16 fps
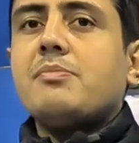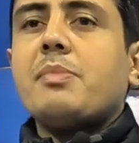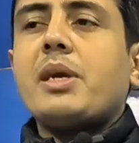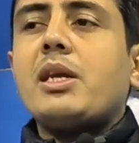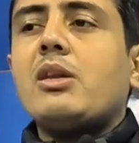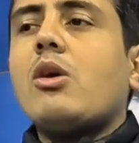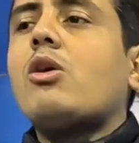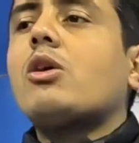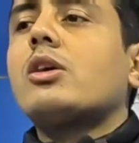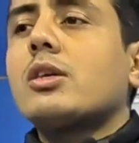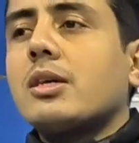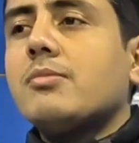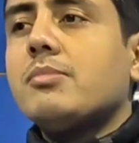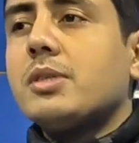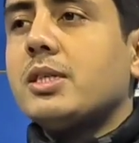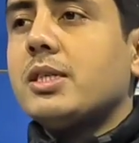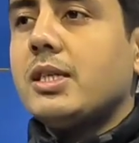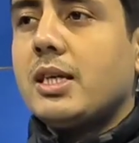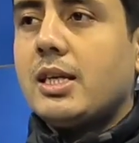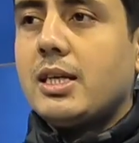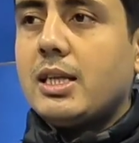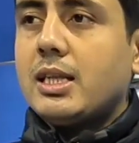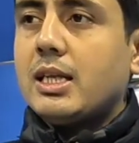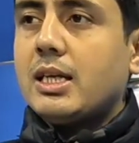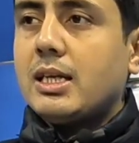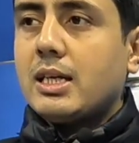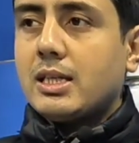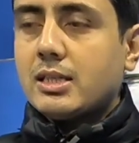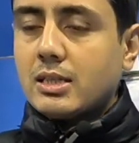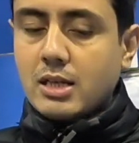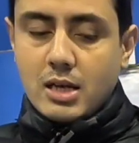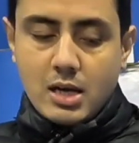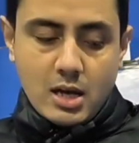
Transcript: may not come serially in the text.